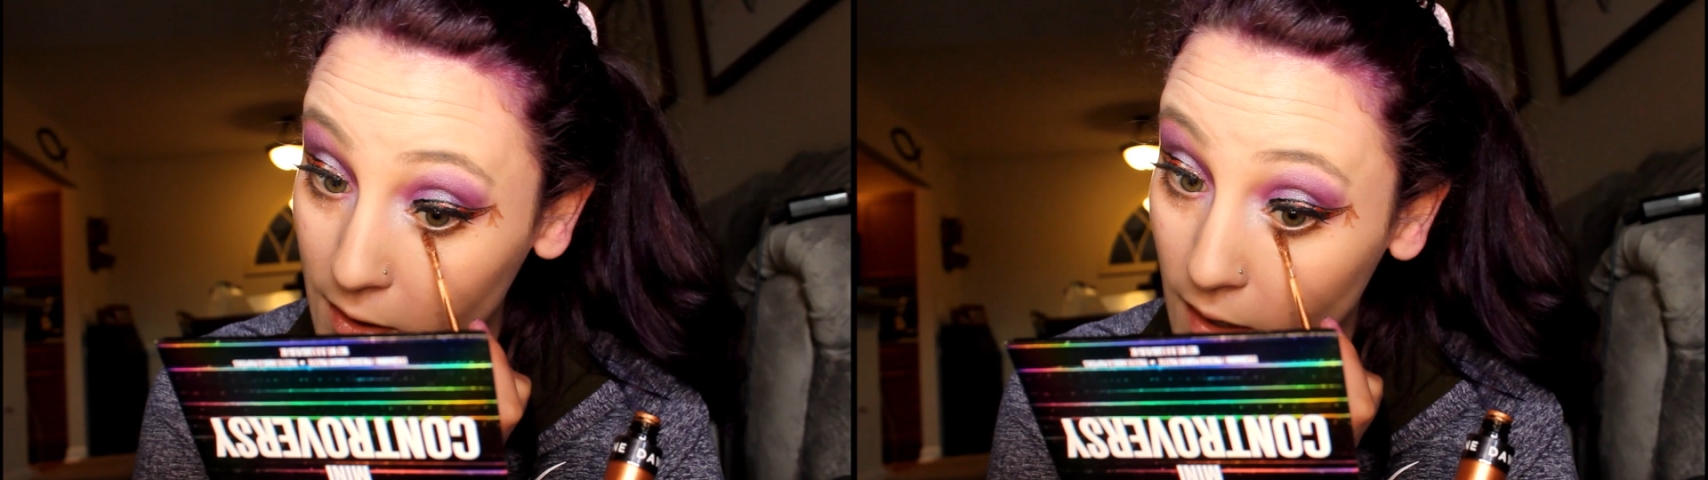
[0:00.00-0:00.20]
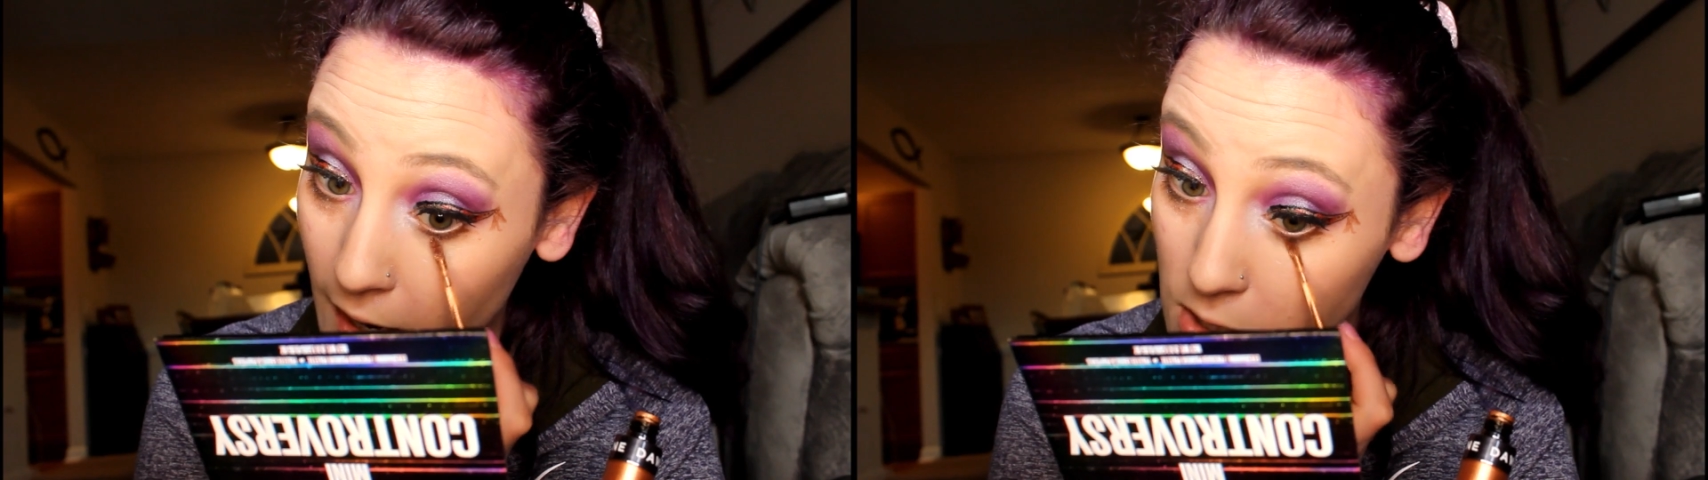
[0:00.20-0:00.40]

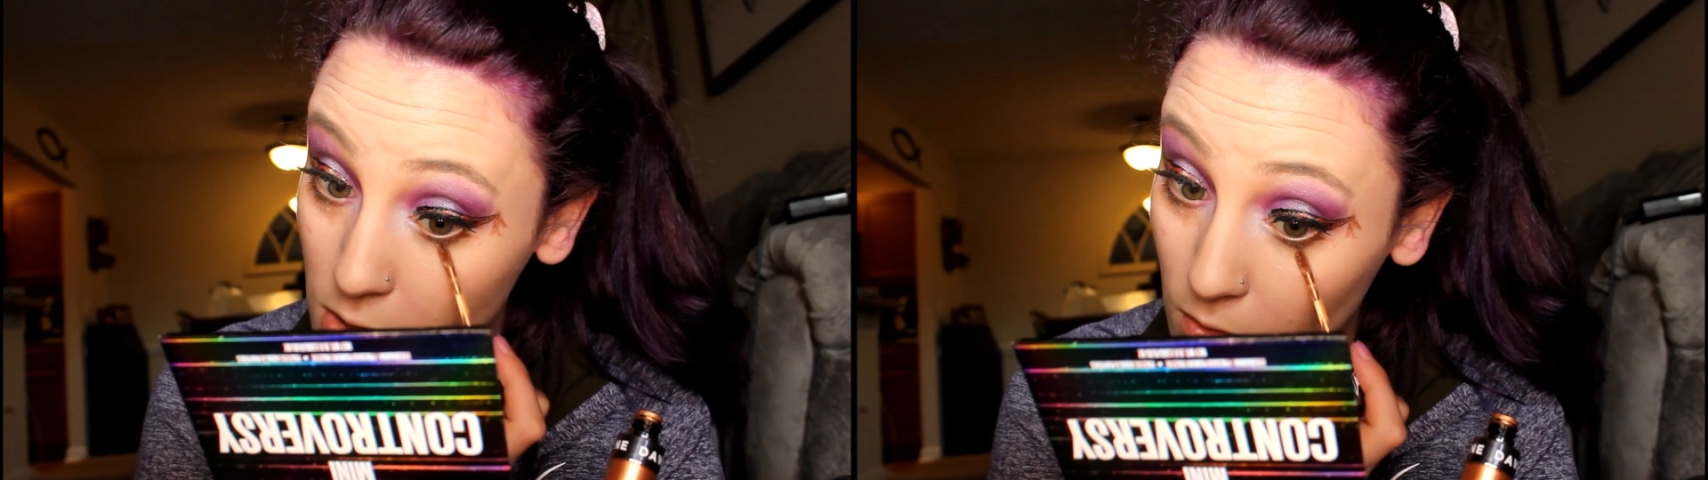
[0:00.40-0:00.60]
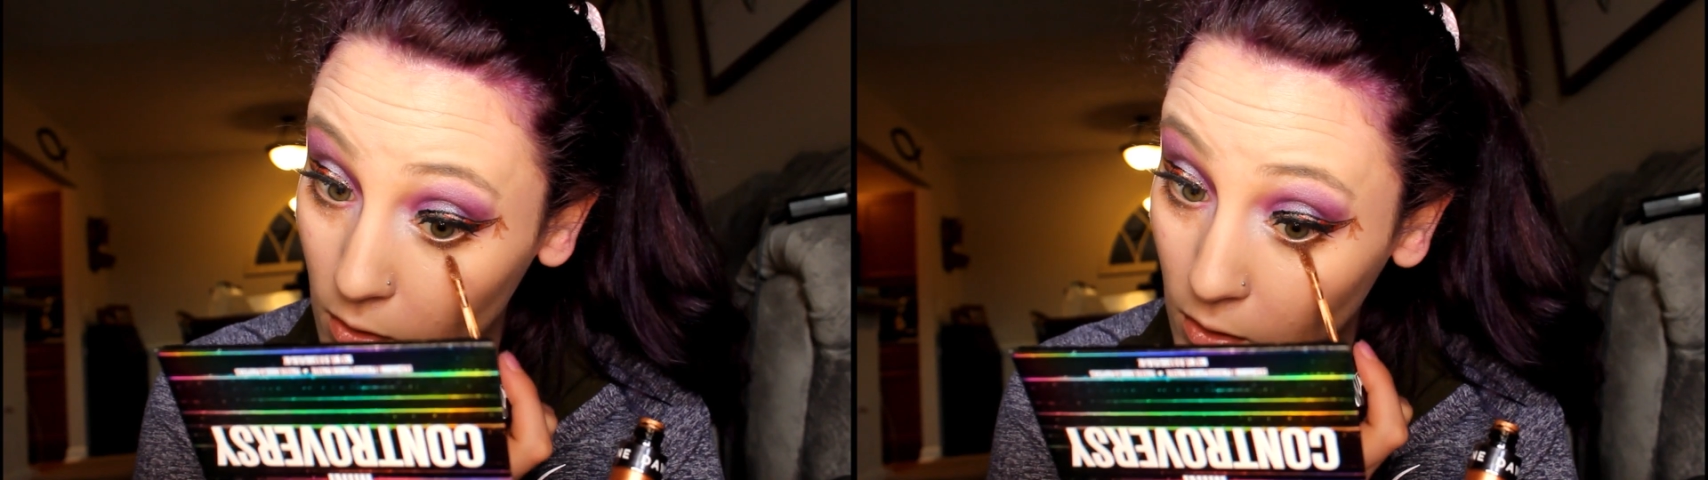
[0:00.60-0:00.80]

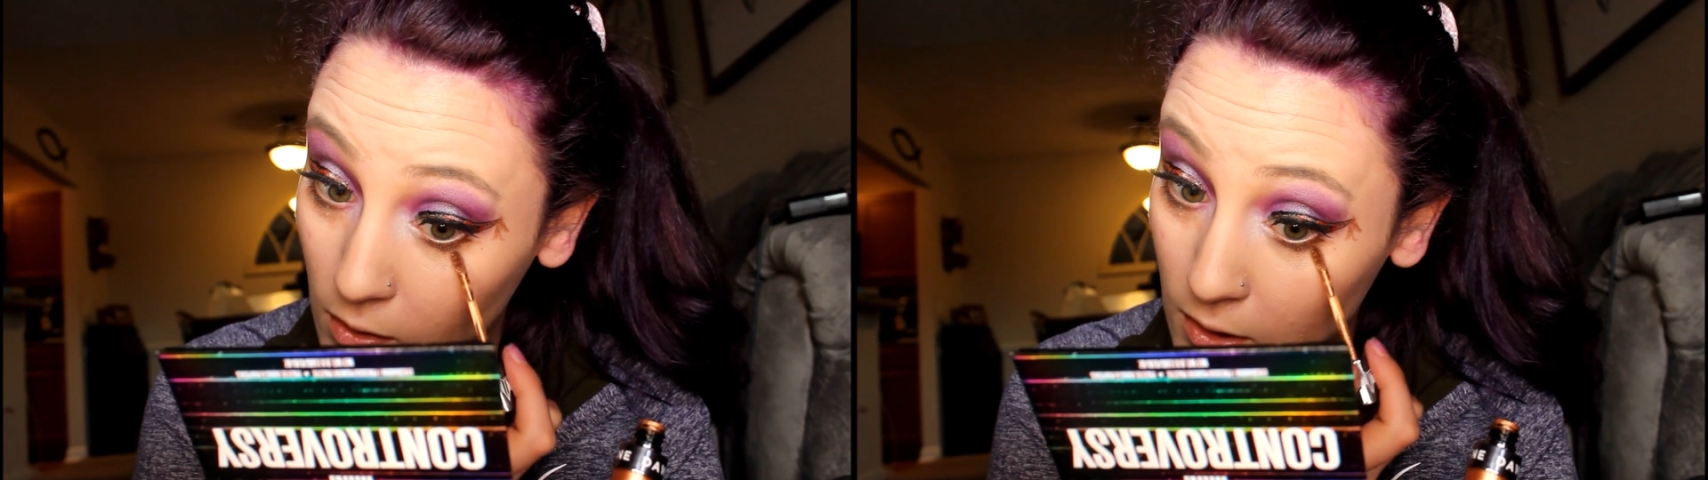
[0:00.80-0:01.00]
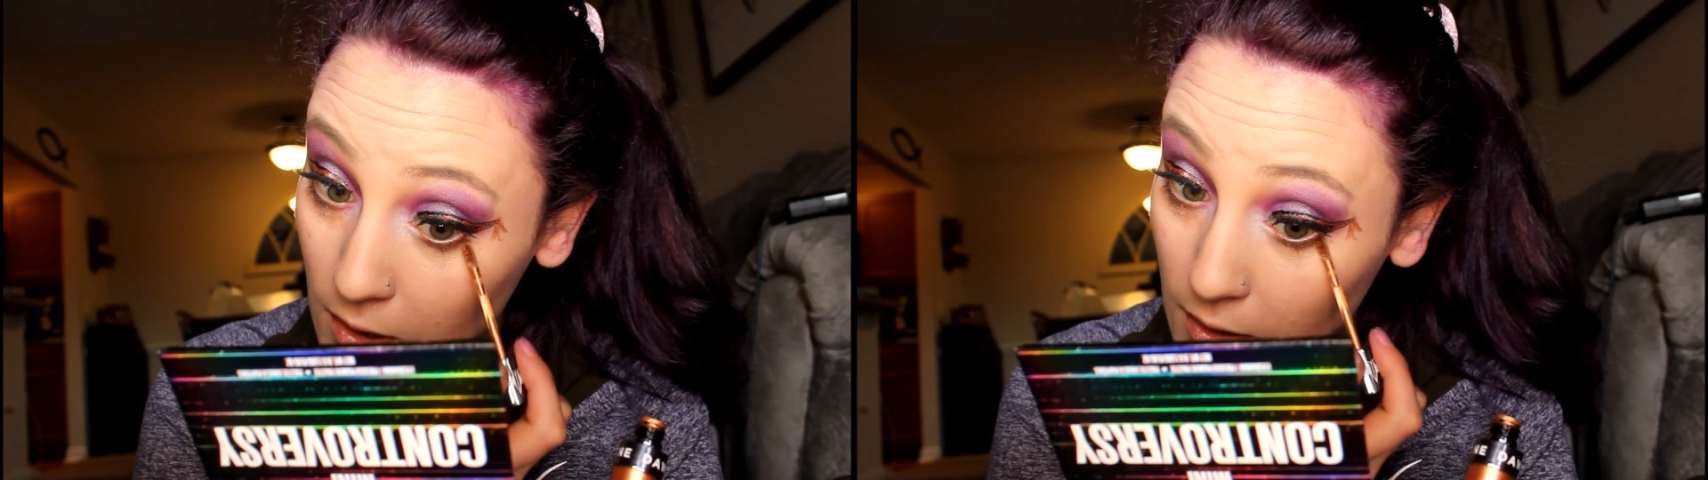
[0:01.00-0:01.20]
natural
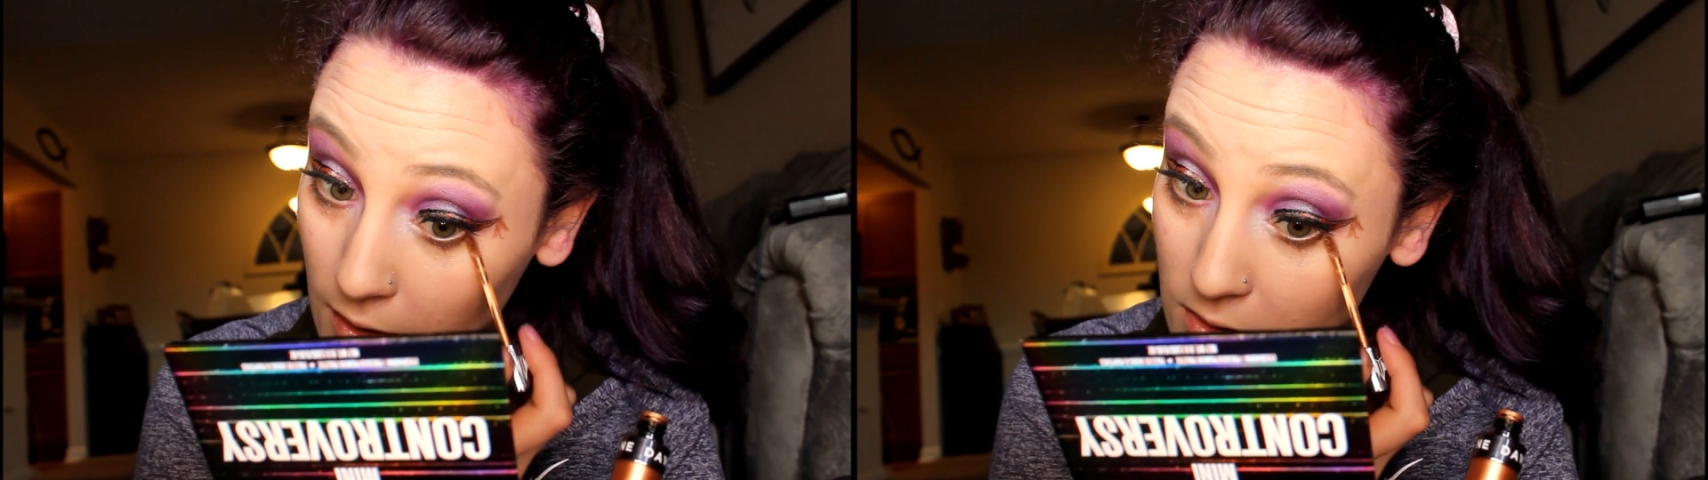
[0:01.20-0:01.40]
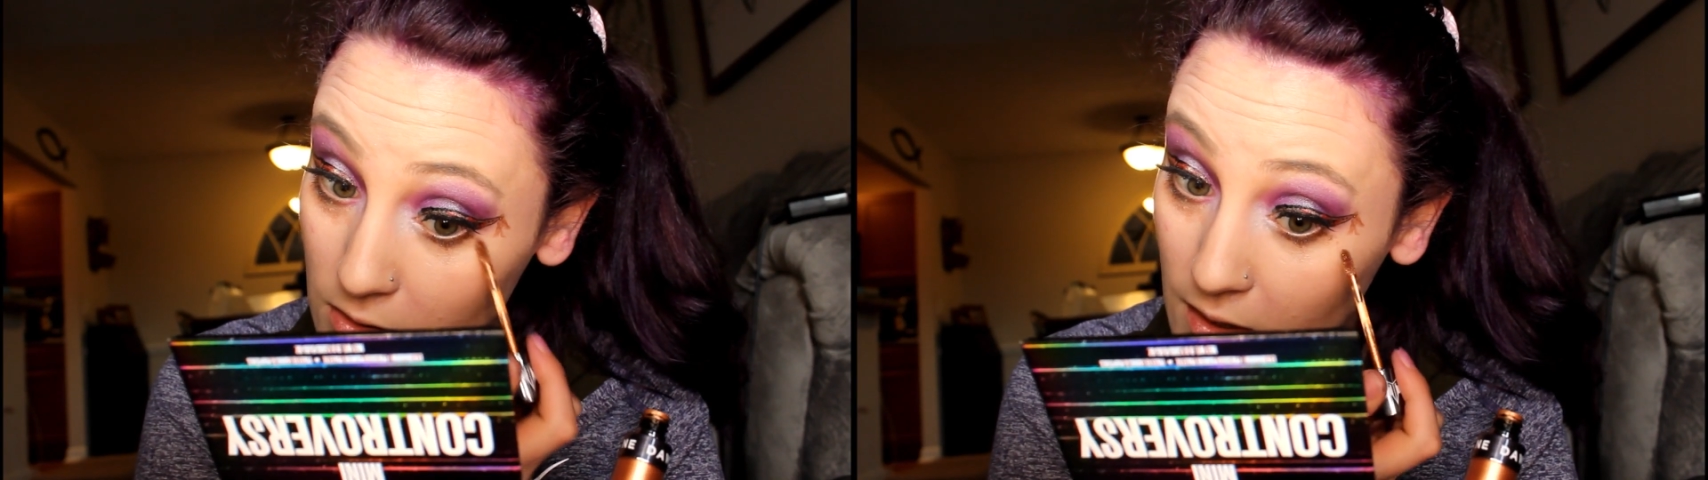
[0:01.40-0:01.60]

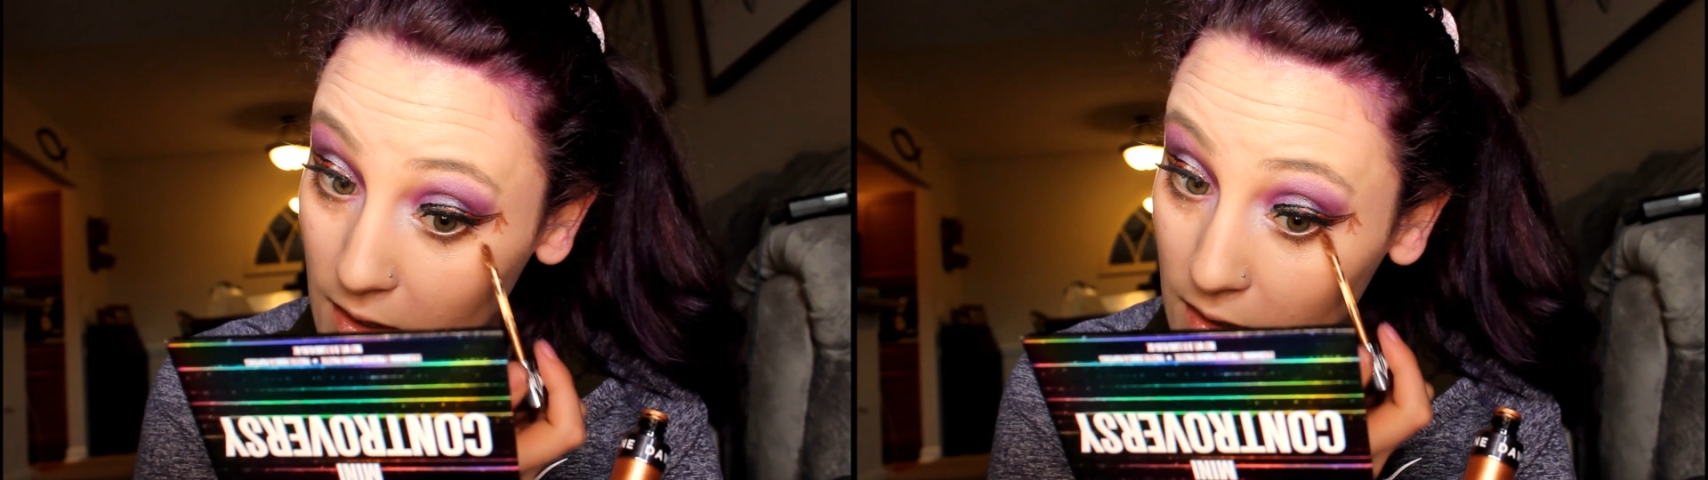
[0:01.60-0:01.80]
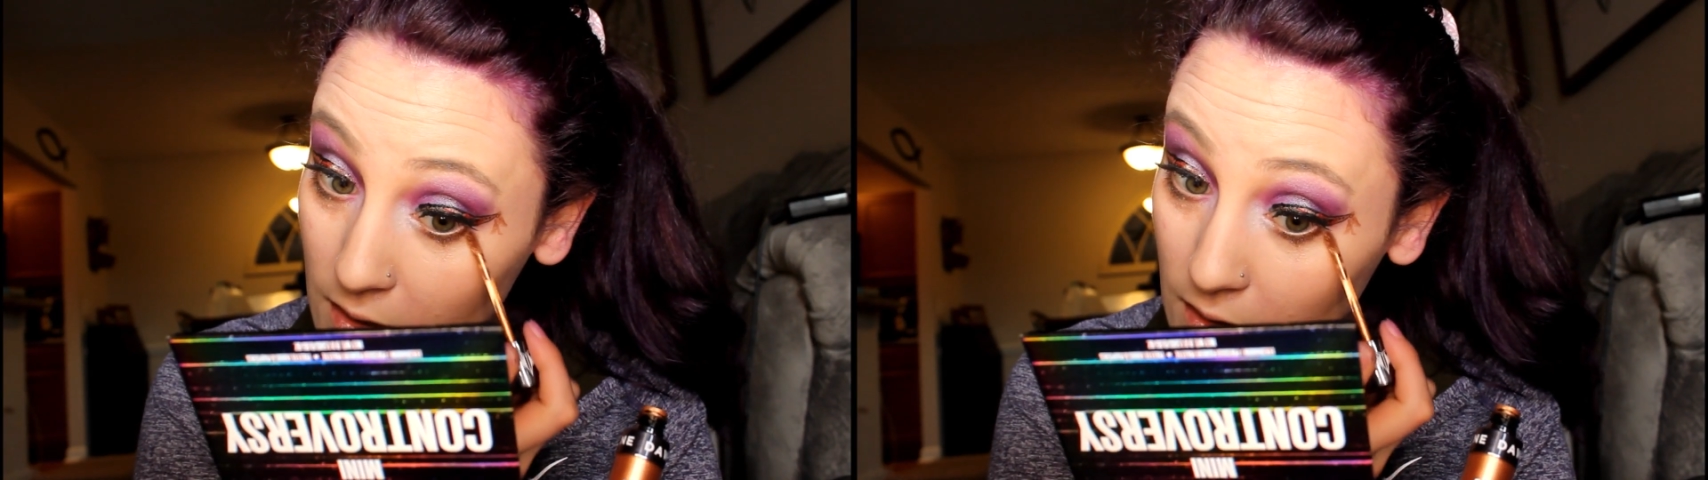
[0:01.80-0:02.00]
so that